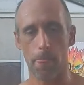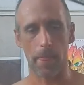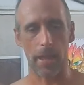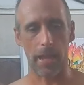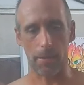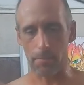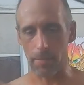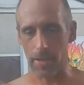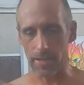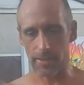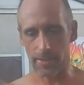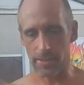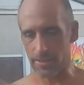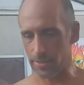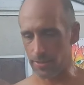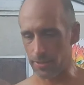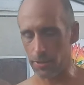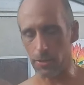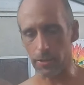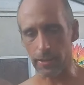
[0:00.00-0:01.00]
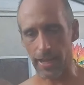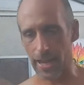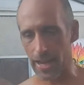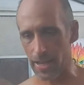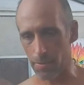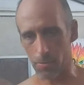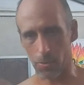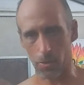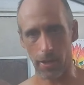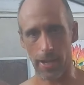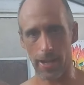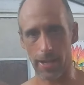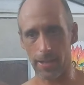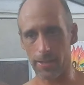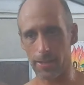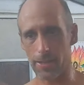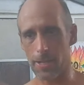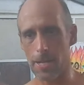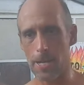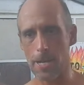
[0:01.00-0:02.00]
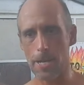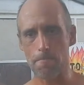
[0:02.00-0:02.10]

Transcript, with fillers: and made this little catamaran